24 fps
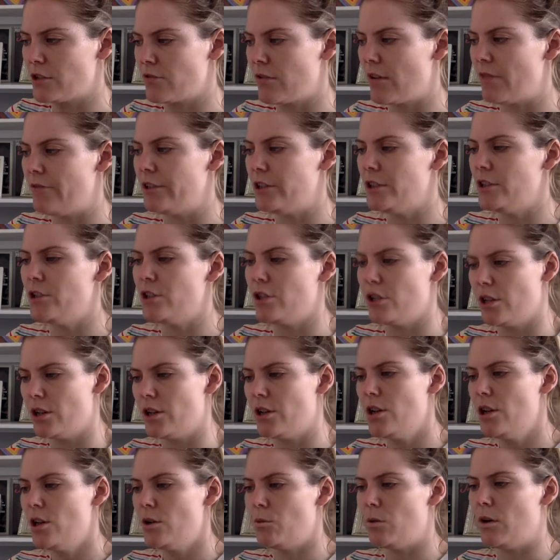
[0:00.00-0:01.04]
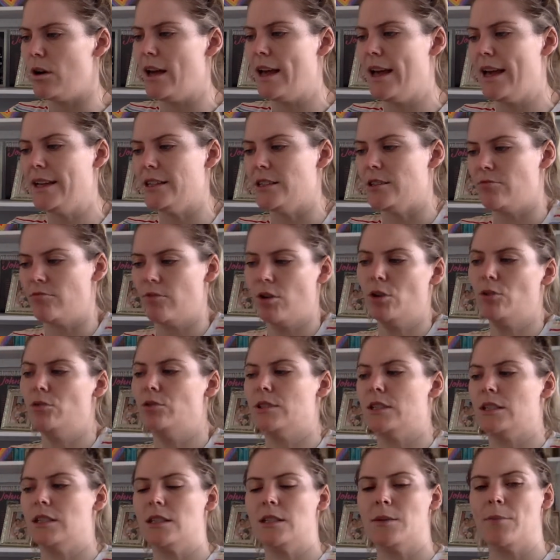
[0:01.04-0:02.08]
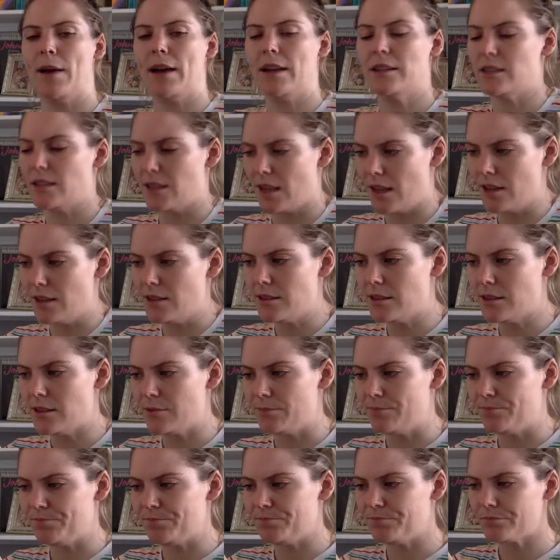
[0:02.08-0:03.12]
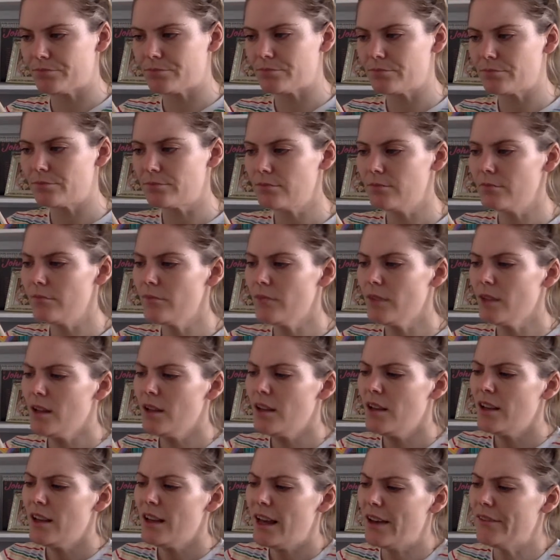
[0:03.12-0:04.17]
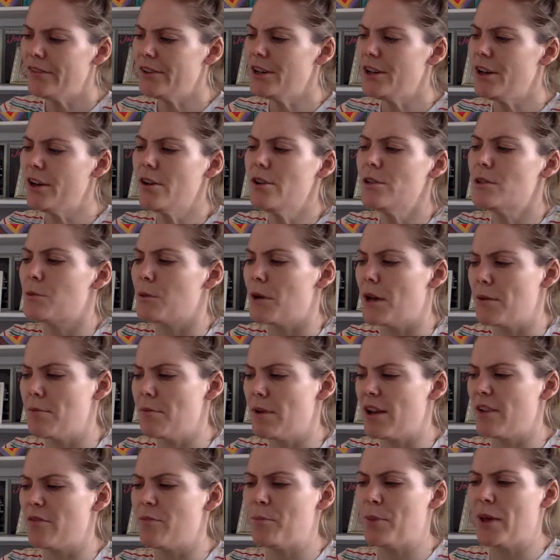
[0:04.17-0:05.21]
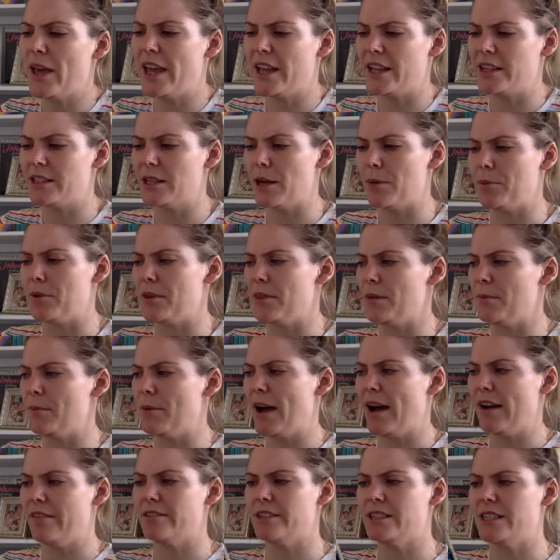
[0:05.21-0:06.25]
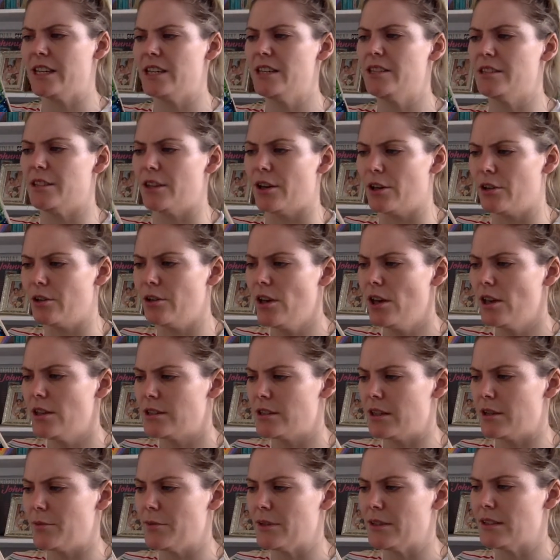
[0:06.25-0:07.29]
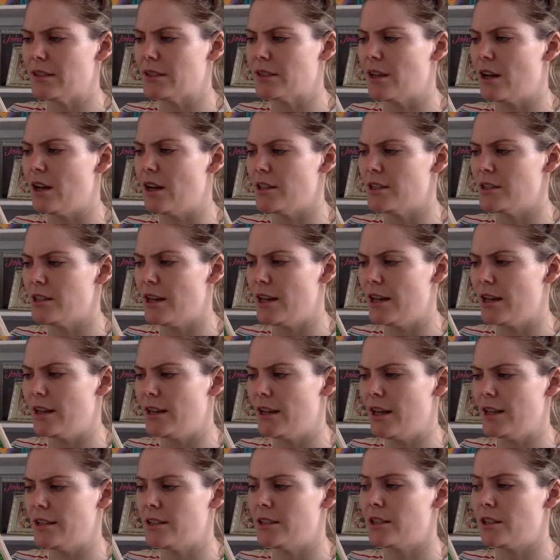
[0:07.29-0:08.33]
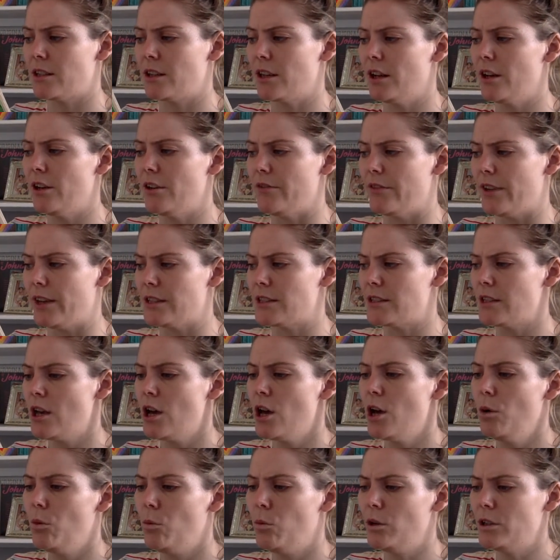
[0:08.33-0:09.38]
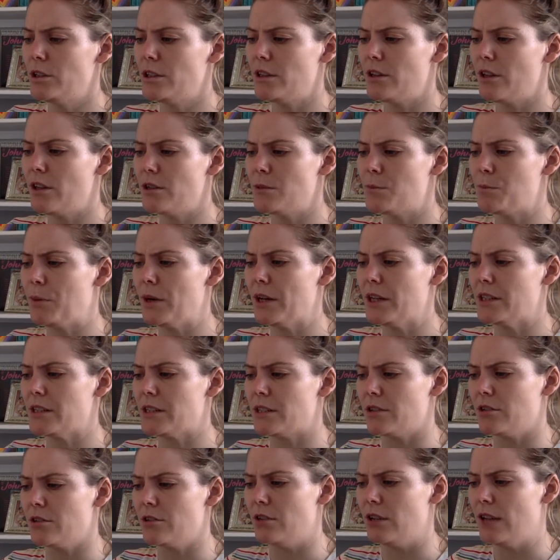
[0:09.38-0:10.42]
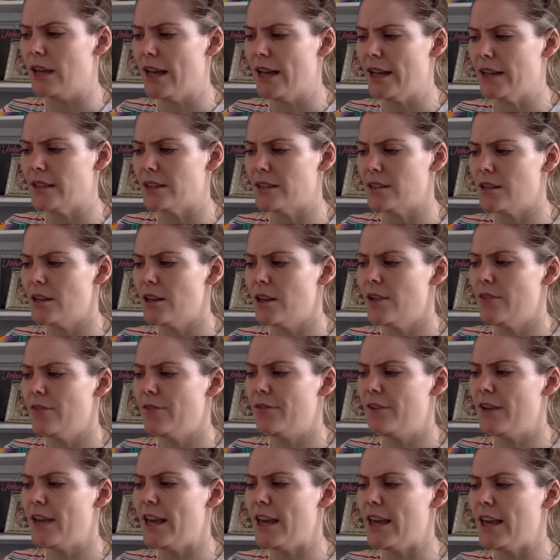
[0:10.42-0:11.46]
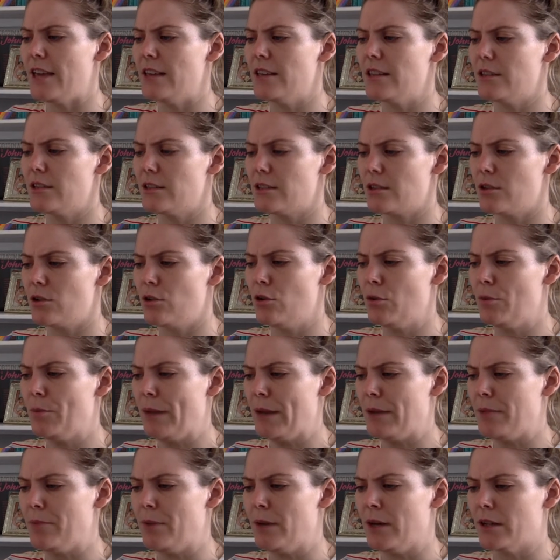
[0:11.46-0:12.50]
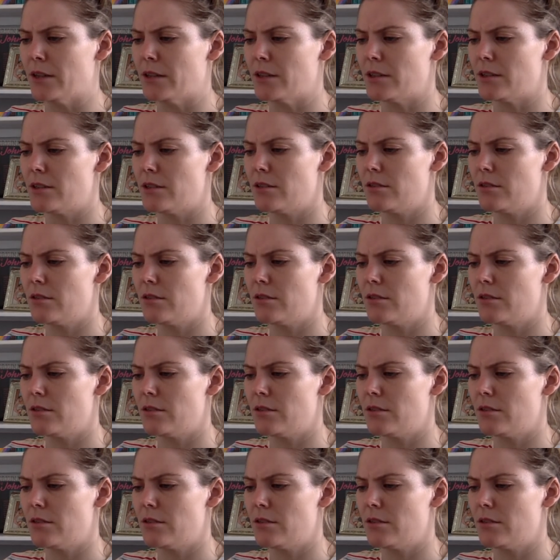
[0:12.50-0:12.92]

Revolution, while heads rolled into baskets. "Heaven knows what he might have picked up in the Paradiso," said Mrs. Carter, and to Clovis, "What are those bites on your legs? Fleas or bedbugs?"